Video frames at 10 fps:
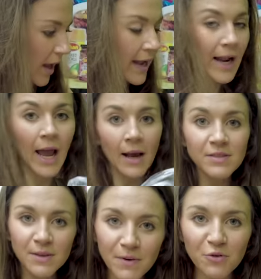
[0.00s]
And I have
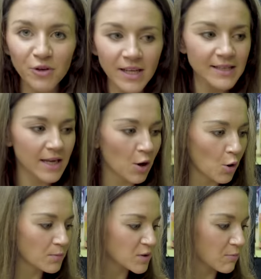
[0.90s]
some ingredients at
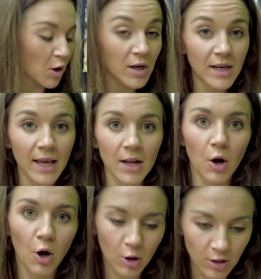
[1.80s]
home, so I'm not gonna get
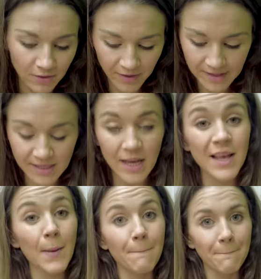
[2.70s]
all of it,
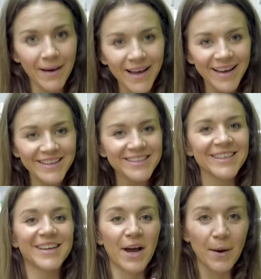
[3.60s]
but
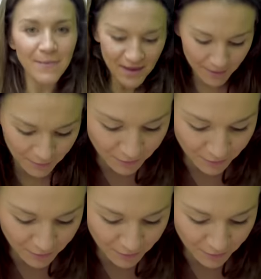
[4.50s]
coming up